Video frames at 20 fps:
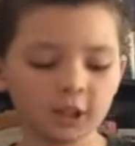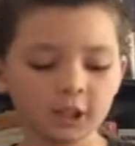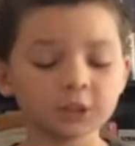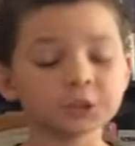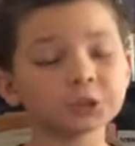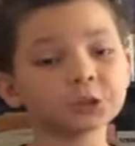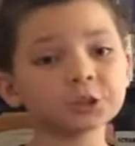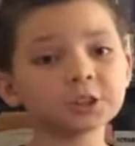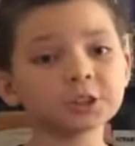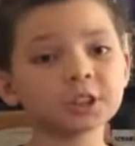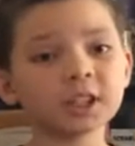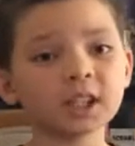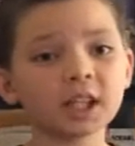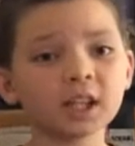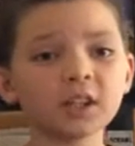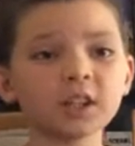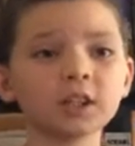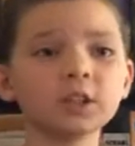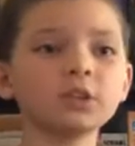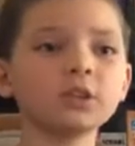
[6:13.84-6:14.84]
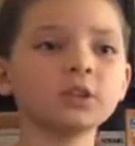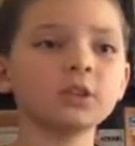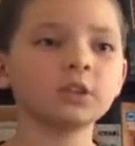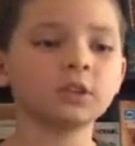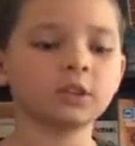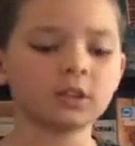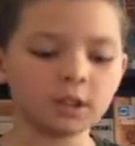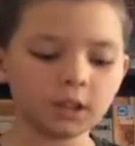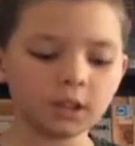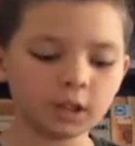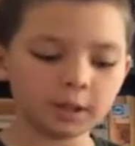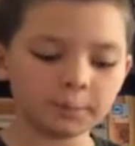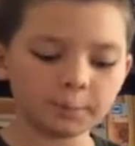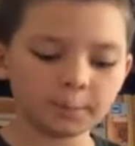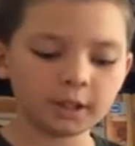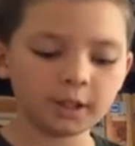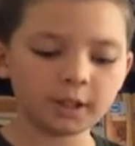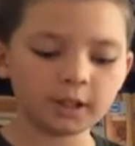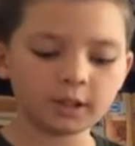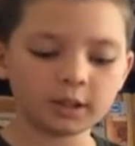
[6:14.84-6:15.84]
So see that little
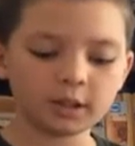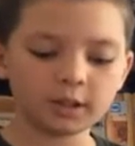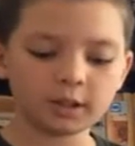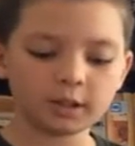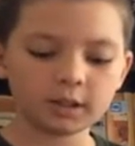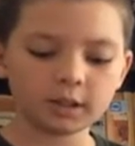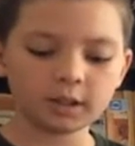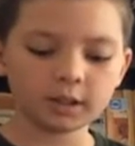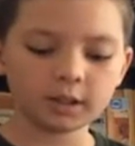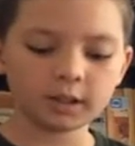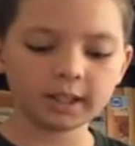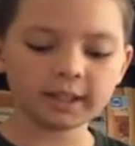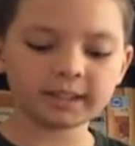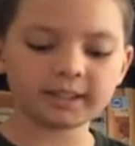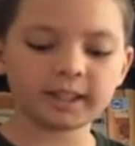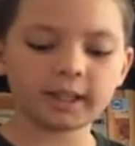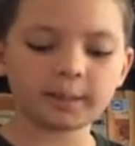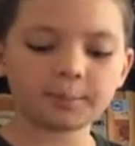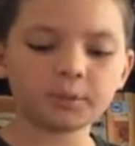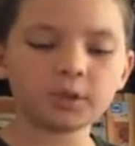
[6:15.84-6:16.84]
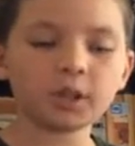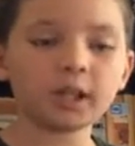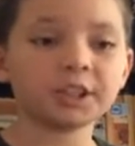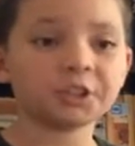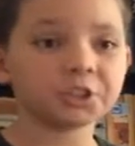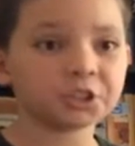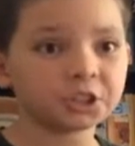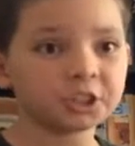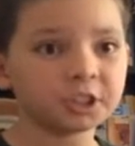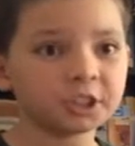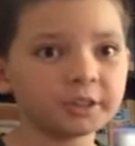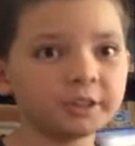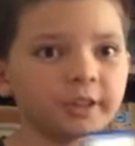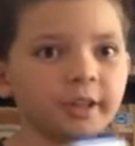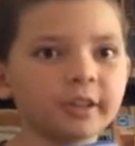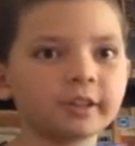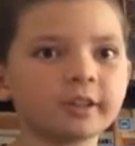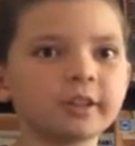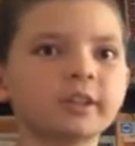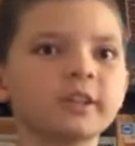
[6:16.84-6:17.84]
example I just did
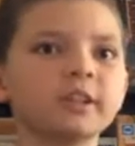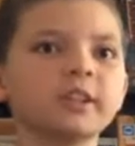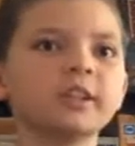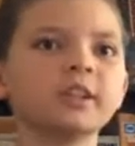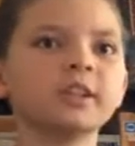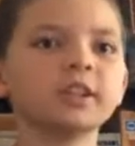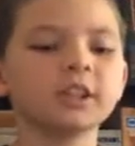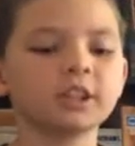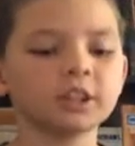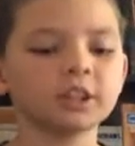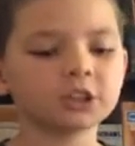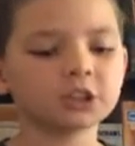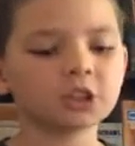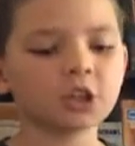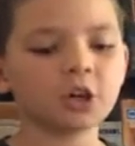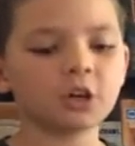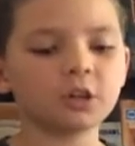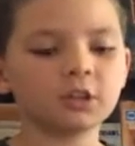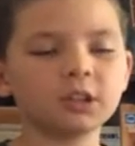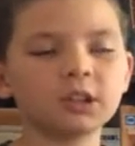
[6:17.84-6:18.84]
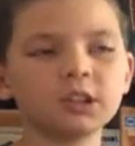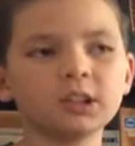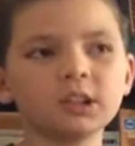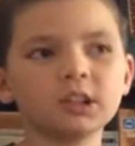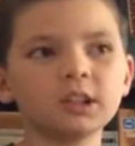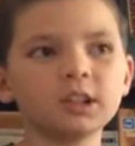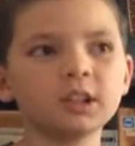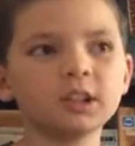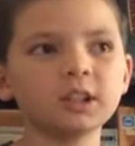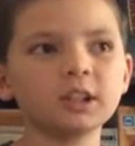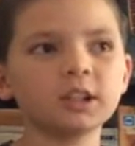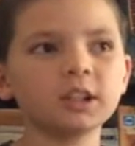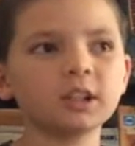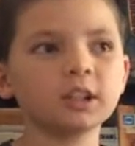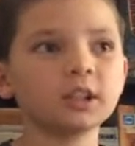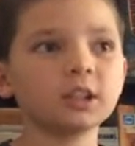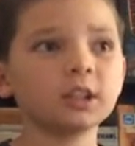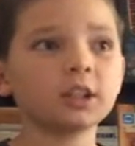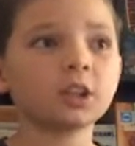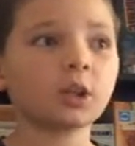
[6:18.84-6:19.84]
there? So
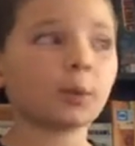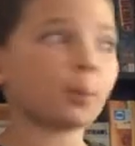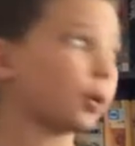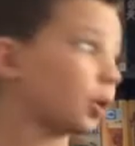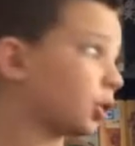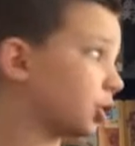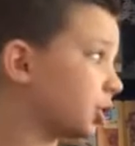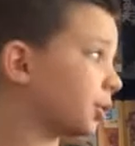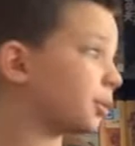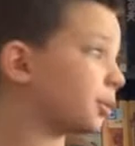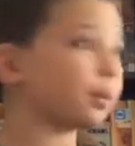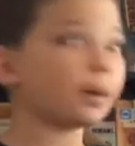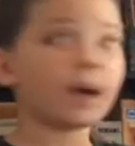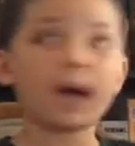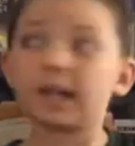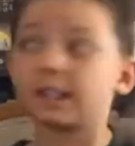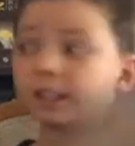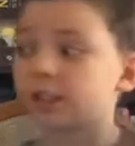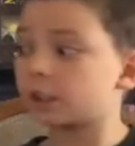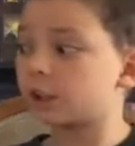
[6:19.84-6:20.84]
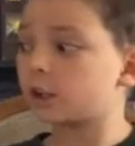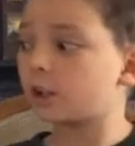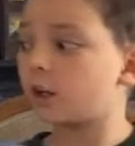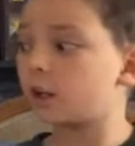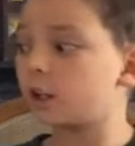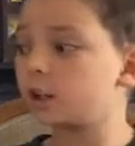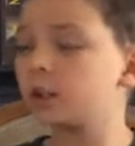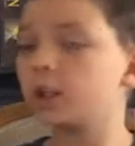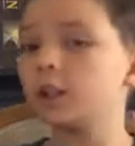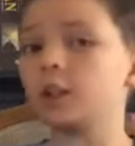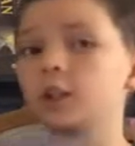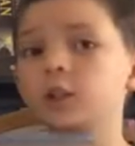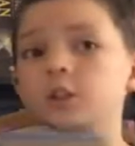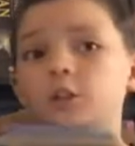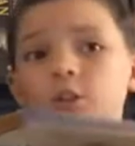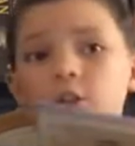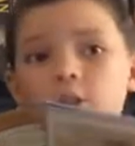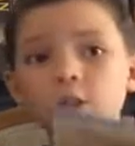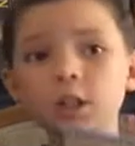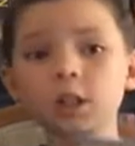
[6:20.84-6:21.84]
the person passed it on
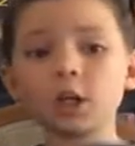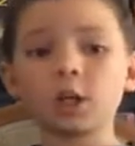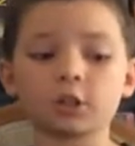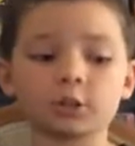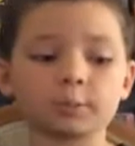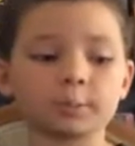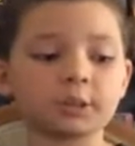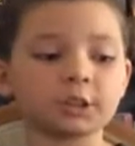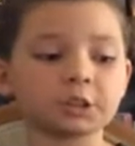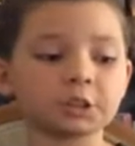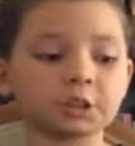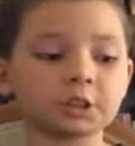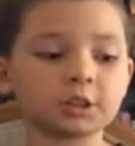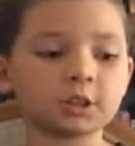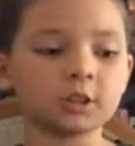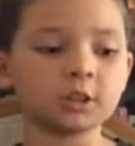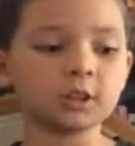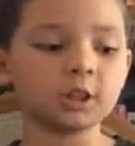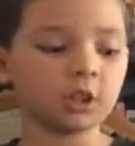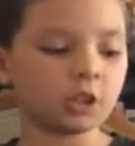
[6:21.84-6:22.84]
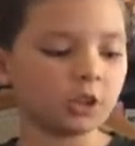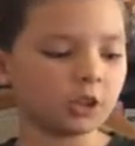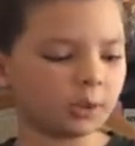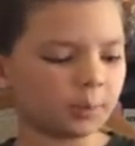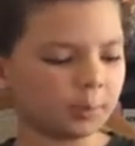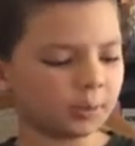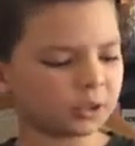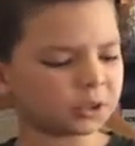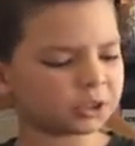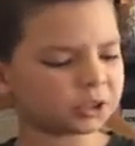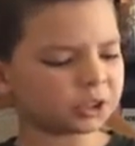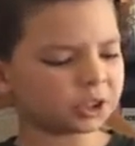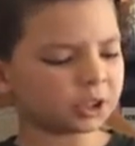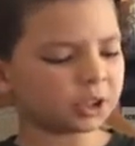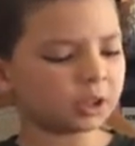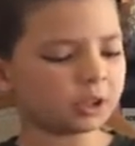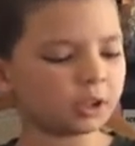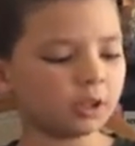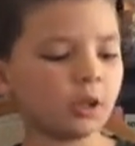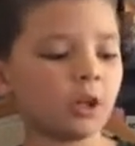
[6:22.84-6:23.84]
to the other person. The
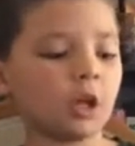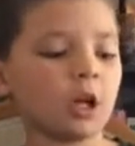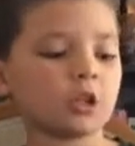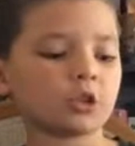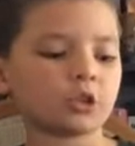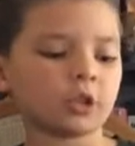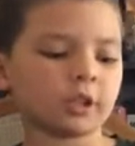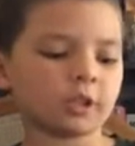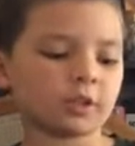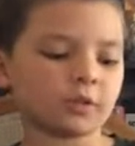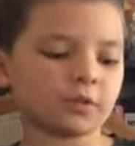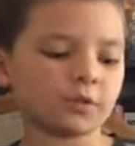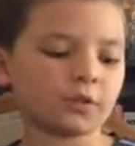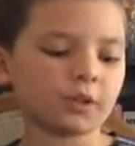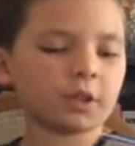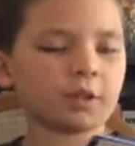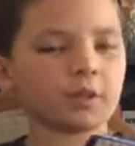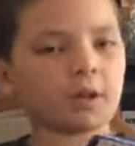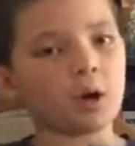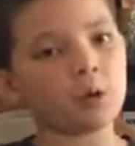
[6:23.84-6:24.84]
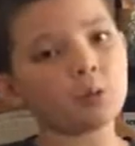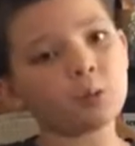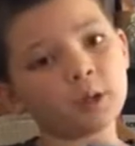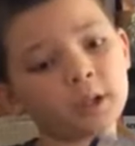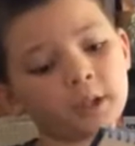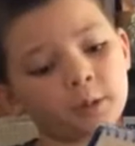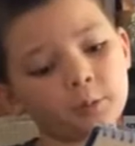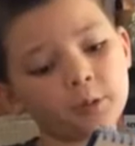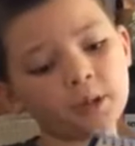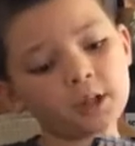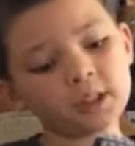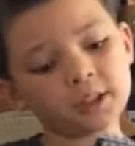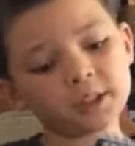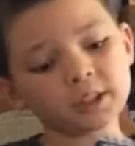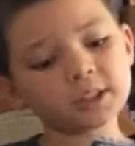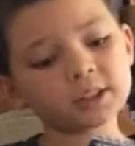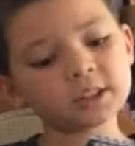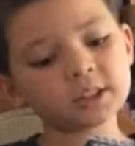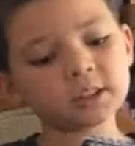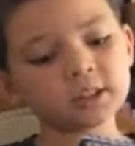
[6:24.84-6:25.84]
person tried to figure out what it
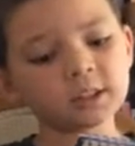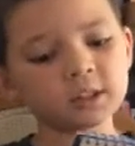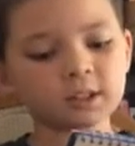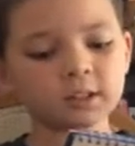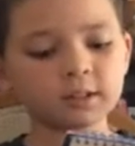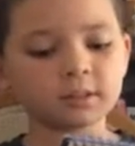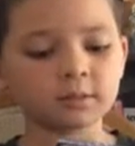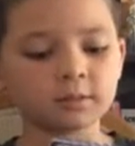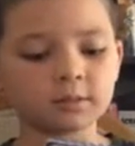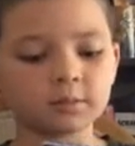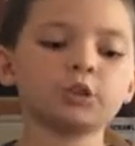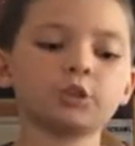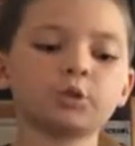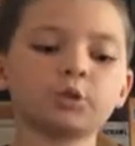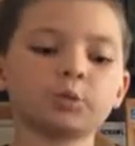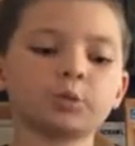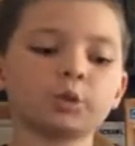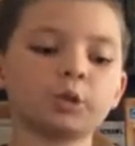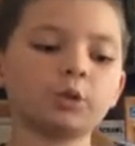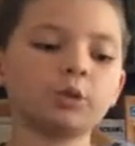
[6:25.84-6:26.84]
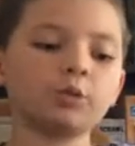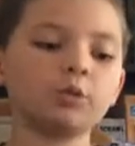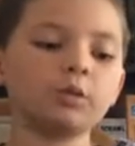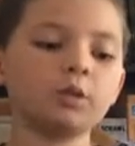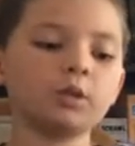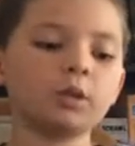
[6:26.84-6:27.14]
was through